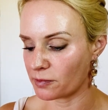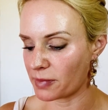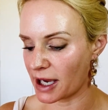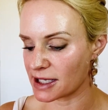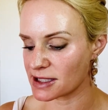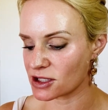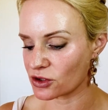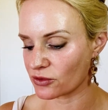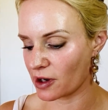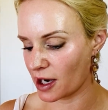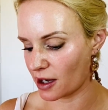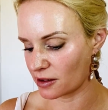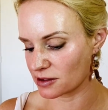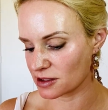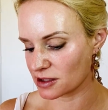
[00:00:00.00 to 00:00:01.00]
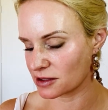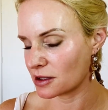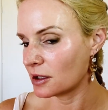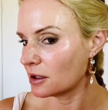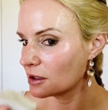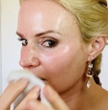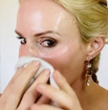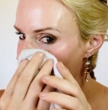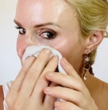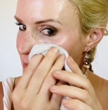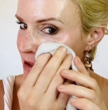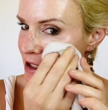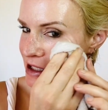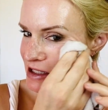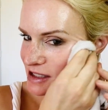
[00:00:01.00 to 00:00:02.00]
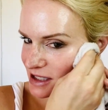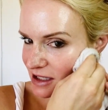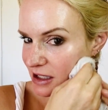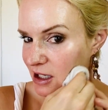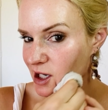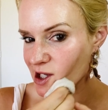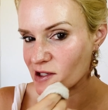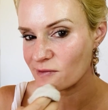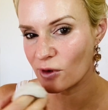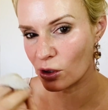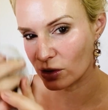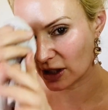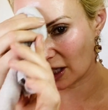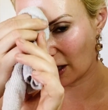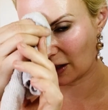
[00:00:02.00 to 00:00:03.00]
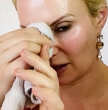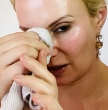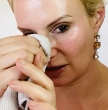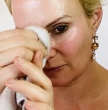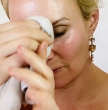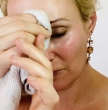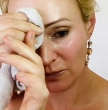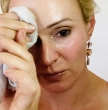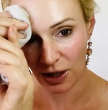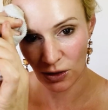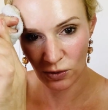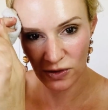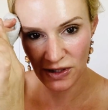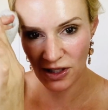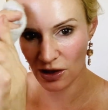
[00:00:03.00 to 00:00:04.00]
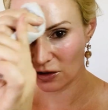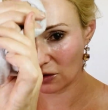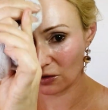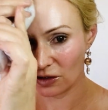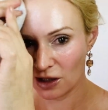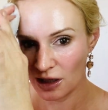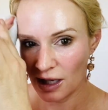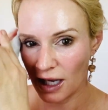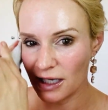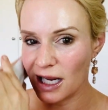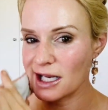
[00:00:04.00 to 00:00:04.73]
based around deep cleansing and exfoliating, but also an